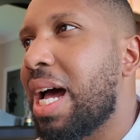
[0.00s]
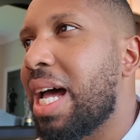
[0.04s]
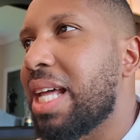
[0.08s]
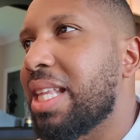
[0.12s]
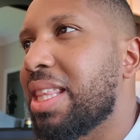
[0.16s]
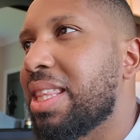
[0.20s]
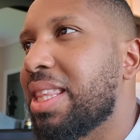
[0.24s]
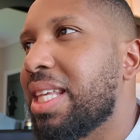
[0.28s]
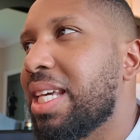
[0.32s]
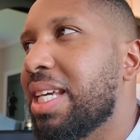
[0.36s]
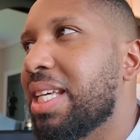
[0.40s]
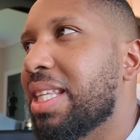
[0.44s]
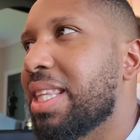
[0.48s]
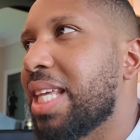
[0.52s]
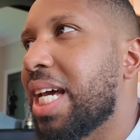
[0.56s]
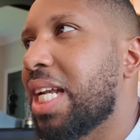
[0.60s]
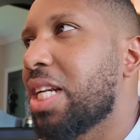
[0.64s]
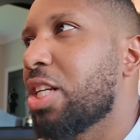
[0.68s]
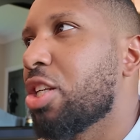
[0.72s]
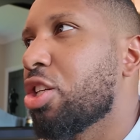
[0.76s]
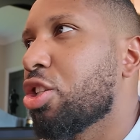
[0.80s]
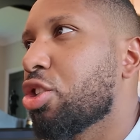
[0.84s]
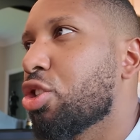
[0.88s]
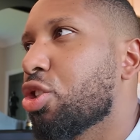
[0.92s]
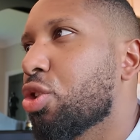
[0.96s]
I think that
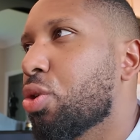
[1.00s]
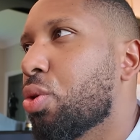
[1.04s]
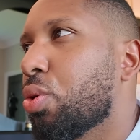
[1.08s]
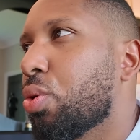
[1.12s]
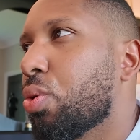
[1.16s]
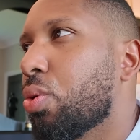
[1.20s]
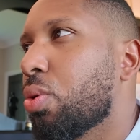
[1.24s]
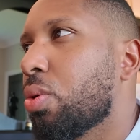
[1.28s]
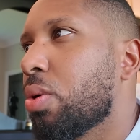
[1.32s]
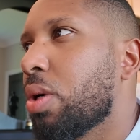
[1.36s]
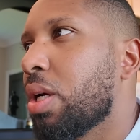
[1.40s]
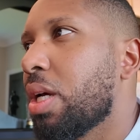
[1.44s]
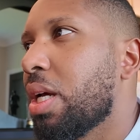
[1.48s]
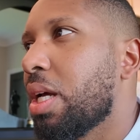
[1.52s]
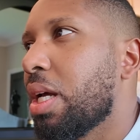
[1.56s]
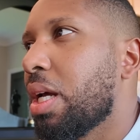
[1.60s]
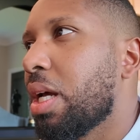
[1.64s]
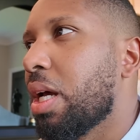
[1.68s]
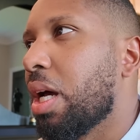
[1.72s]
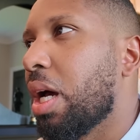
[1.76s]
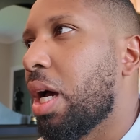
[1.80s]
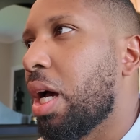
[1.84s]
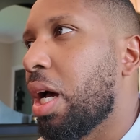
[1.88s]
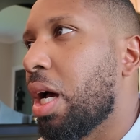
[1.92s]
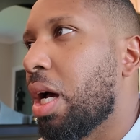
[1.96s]
looks cool.
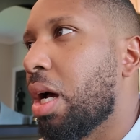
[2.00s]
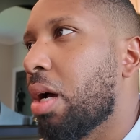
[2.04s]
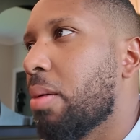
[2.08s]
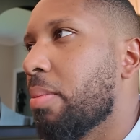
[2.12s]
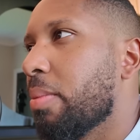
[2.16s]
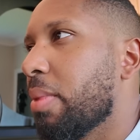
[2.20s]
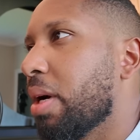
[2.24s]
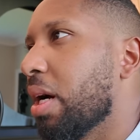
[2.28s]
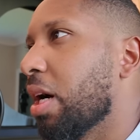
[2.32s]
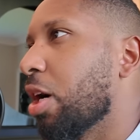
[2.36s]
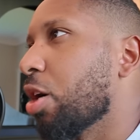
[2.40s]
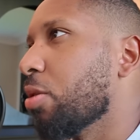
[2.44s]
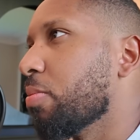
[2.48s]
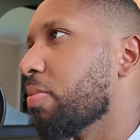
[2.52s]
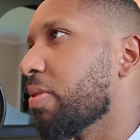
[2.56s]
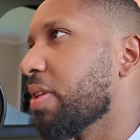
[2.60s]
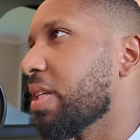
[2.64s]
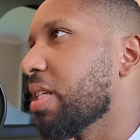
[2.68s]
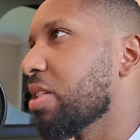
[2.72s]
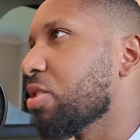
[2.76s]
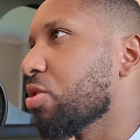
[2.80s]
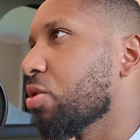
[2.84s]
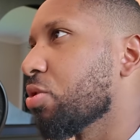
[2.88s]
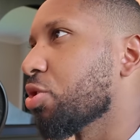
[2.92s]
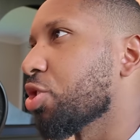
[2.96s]

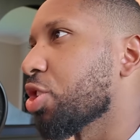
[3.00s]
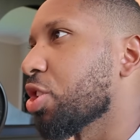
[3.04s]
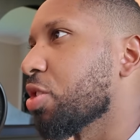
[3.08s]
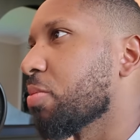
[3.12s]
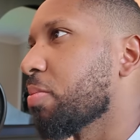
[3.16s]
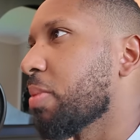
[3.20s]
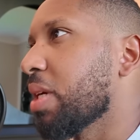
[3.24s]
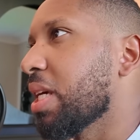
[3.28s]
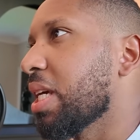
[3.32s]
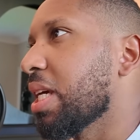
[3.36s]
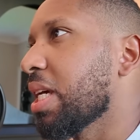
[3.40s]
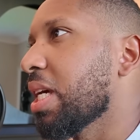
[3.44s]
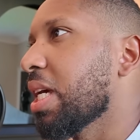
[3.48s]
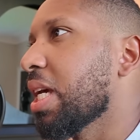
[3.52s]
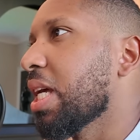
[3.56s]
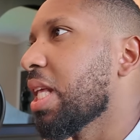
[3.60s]
Hopefully it's not just me.